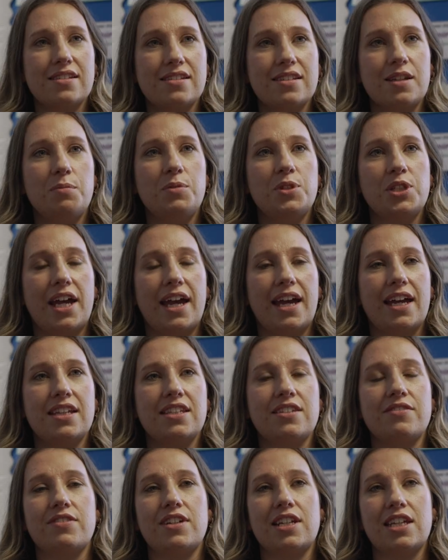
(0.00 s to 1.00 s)
a
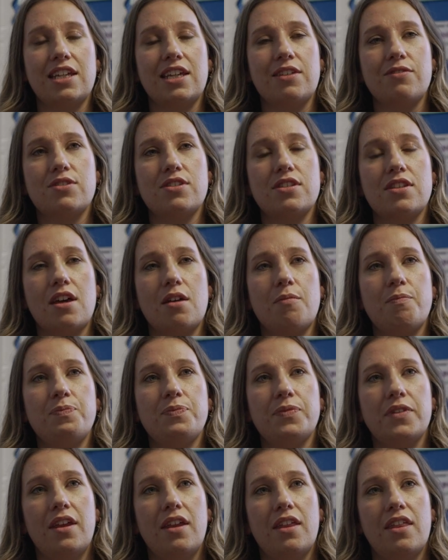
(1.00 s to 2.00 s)
subject, it really gives them